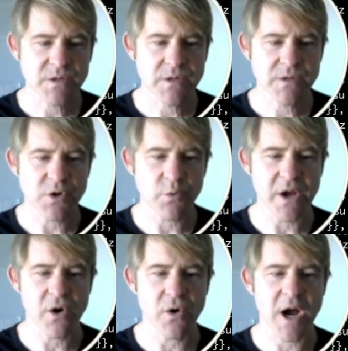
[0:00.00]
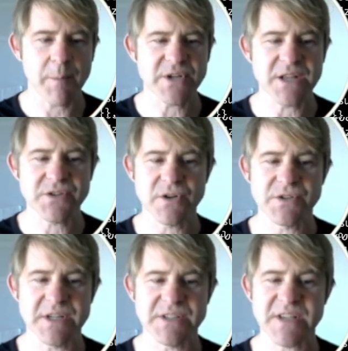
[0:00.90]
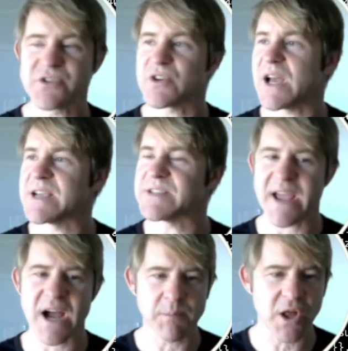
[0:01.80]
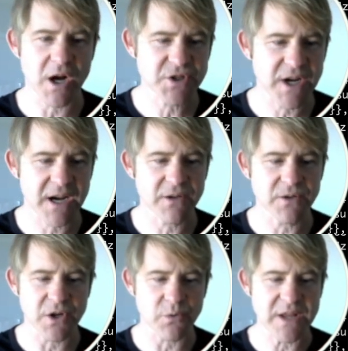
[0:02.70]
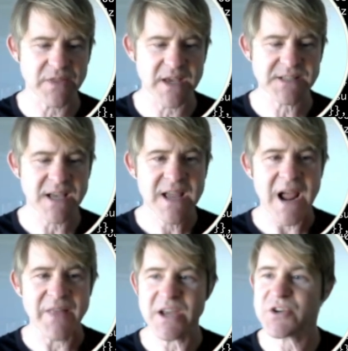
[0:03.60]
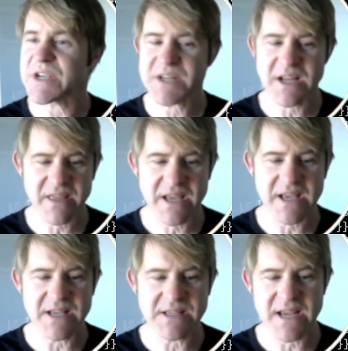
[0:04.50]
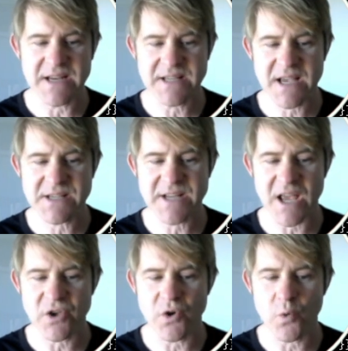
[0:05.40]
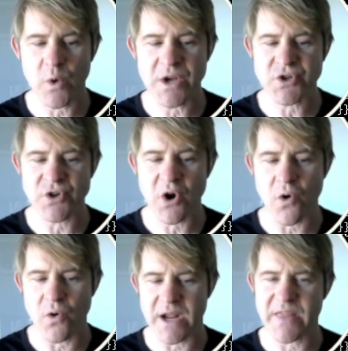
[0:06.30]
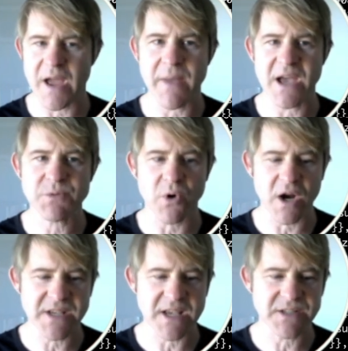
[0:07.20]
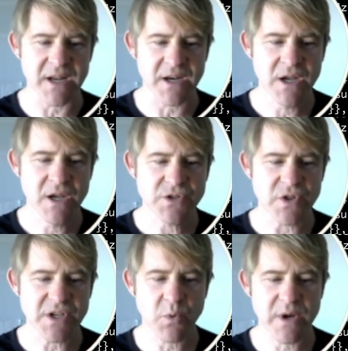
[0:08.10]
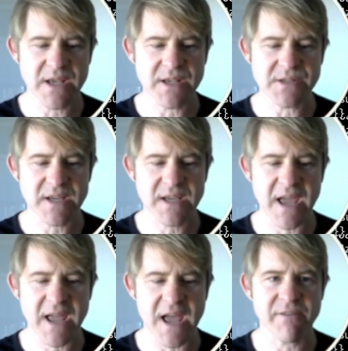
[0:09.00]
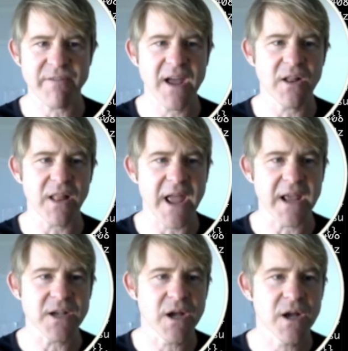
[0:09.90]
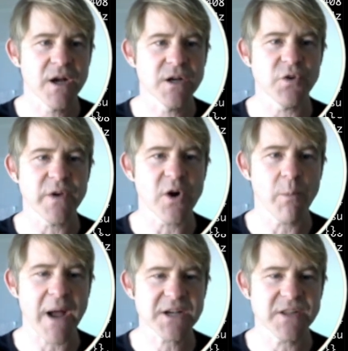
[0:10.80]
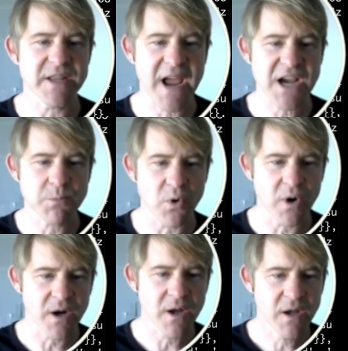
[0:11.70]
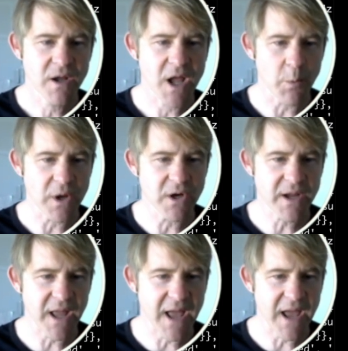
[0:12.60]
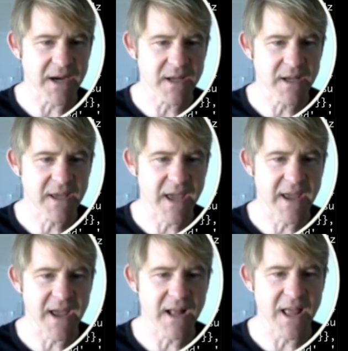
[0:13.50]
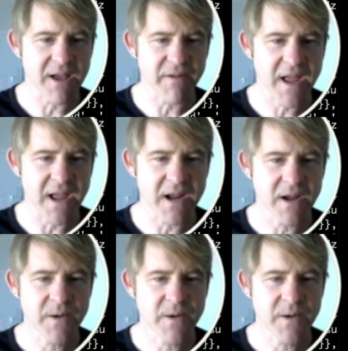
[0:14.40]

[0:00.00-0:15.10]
So here we go. Hypertensor is a decentralized AI blockchain. You can read this. And the interesting thing is, it does tell you which node in that mesh processed it. So this one is KFLA. So if we go back to the dashboard and we look at KLFA,